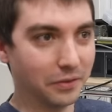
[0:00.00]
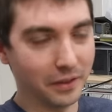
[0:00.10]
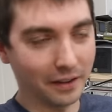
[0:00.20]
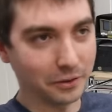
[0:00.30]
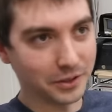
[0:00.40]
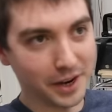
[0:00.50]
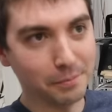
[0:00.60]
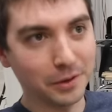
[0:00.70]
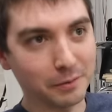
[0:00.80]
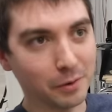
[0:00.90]
There's a
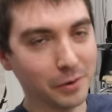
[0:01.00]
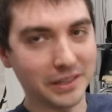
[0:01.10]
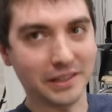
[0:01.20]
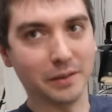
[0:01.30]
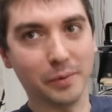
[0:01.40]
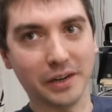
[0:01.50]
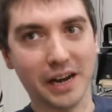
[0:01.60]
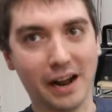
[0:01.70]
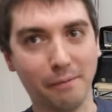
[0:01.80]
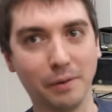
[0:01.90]
couple different ways that the bug can
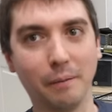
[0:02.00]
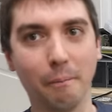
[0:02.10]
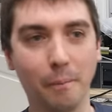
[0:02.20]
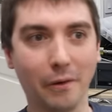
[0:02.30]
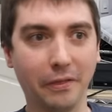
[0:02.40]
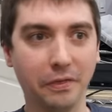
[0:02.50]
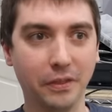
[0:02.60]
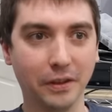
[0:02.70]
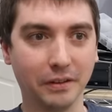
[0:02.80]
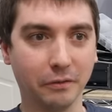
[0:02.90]
happen, but
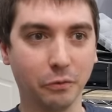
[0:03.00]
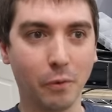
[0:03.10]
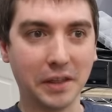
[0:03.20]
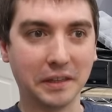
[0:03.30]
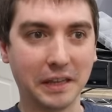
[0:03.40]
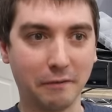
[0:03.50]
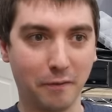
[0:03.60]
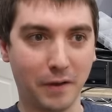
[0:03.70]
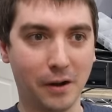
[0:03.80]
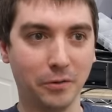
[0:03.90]
the way that they
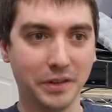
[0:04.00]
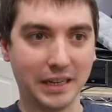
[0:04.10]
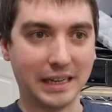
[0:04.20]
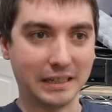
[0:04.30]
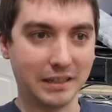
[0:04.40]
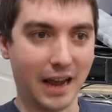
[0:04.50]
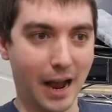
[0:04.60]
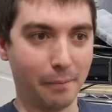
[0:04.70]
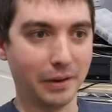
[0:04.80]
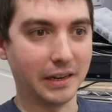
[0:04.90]
found it to
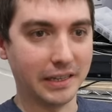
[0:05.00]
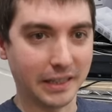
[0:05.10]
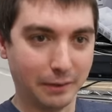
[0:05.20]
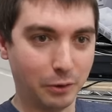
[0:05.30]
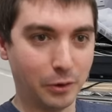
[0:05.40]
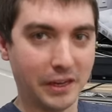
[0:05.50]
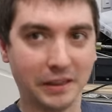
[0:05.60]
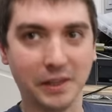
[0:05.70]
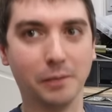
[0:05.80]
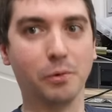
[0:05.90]
happen is if you
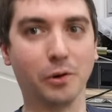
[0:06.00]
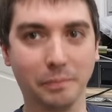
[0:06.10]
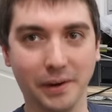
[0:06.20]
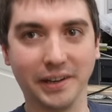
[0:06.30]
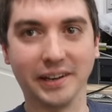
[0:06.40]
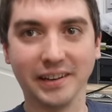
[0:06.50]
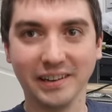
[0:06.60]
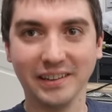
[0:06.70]
hit the abort button.